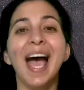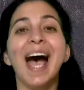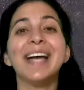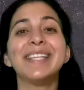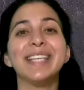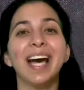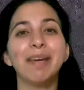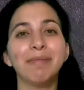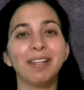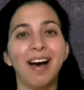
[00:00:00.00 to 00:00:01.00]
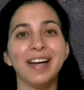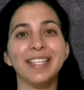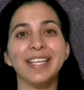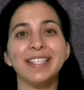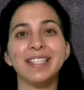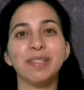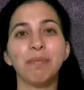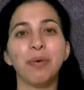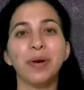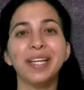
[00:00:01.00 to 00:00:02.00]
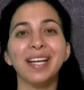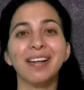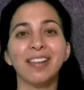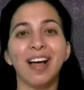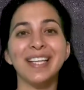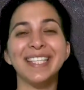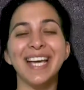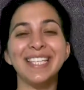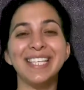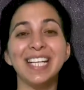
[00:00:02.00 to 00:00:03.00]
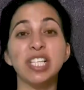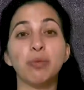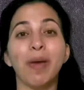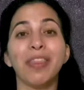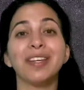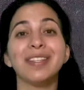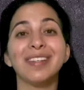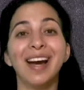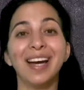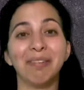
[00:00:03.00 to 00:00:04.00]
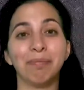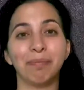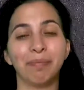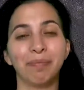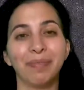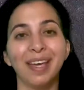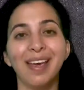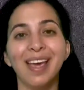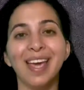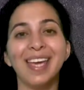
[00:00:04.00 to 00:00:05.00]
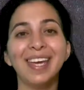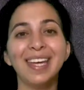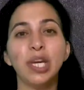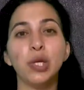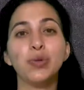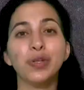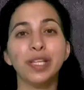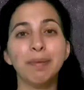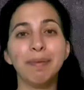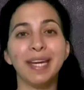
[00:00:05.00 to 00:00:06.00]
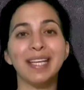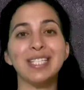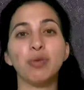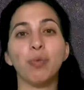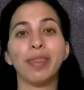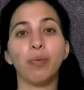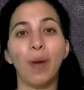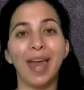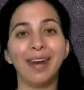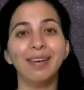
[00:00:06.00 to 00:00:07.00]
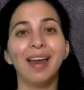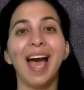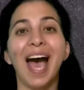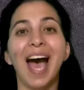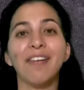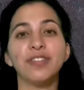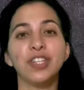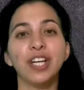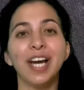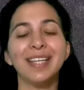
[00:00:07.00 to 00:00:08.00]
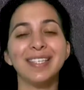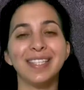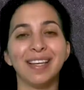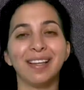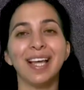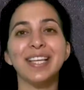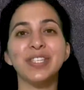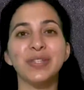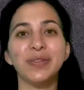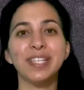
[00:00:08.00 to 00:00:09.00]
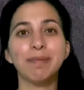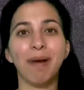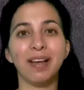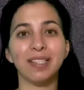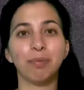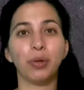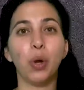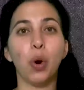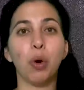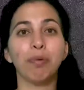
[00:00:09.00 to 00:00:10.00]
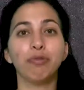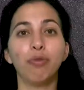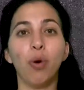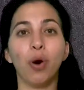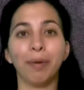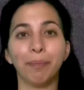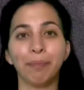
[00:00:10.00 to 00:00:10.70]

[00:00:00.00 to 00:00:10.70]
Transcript: A time clause is the subordinate clause that deals with time. It usually begins with when, after, until, as soon as possible, or before.